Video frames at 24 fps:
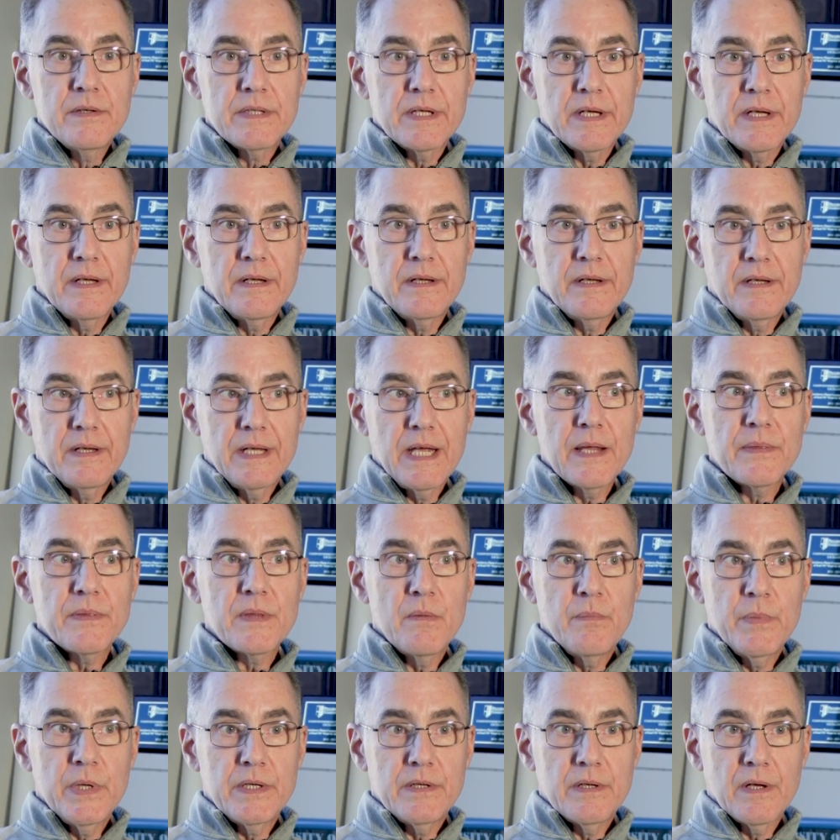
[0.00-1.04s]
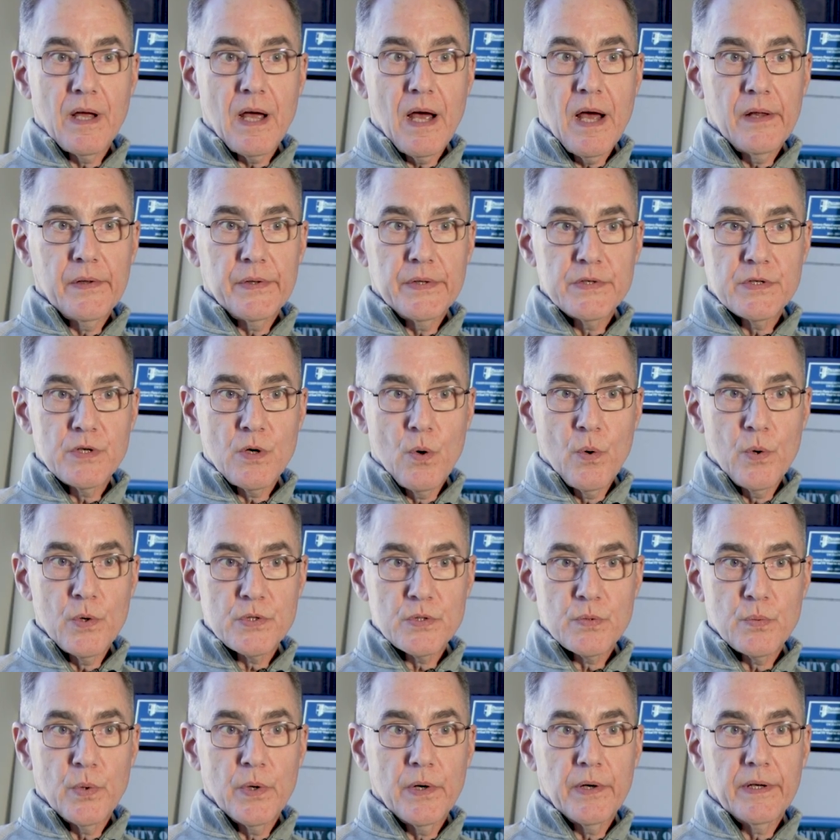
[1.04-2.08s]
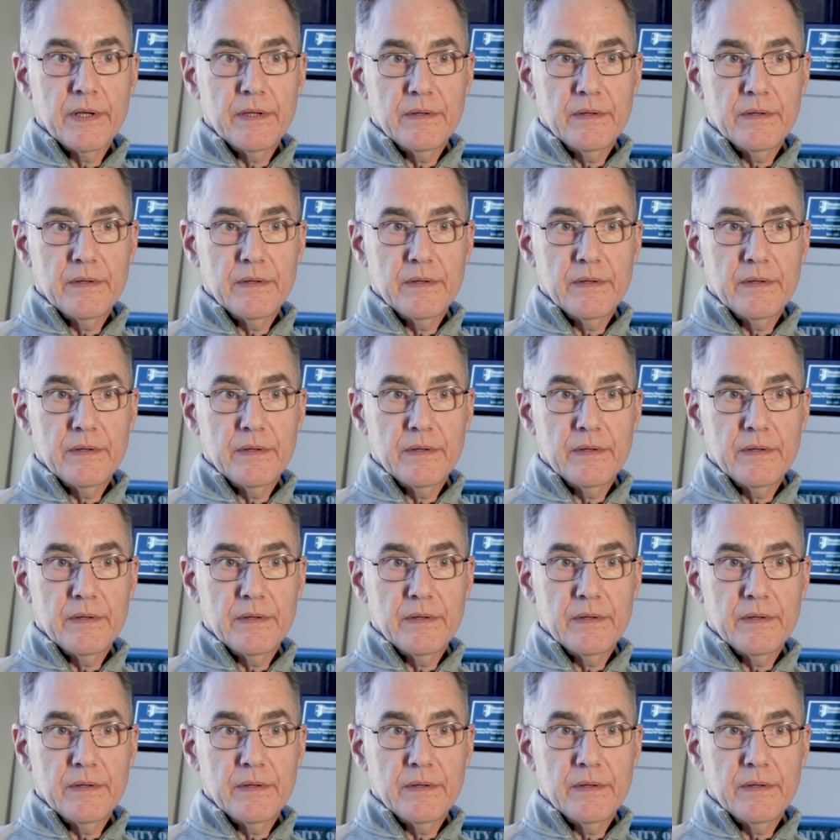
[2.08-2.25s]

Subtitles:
to get them into college coursework